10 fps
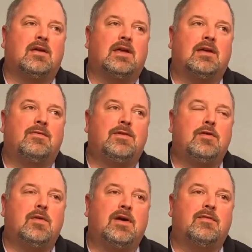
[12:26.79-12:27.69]
If
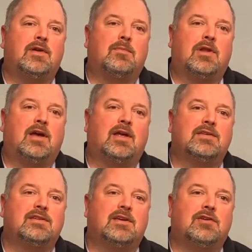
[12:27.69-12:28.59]
you have an
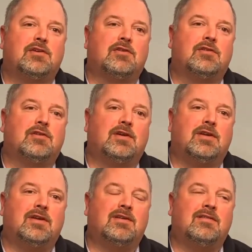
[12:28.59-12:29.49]
appliance under your
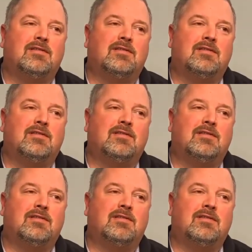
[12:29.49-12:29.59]
hood